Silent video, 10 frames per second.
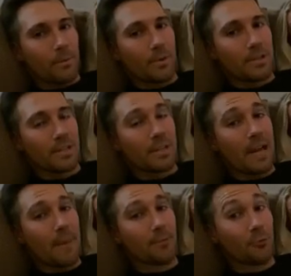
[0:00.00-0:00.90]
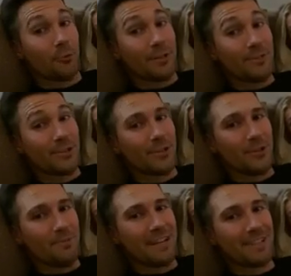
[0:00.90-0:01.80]
Which is going to happen real
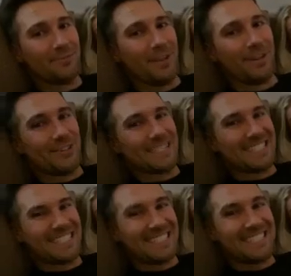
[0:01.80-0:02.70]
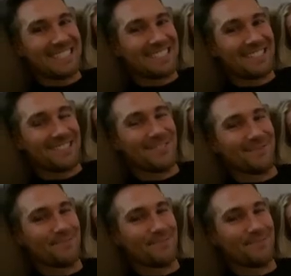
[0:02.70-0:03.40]
soon, because we are just stuck at home.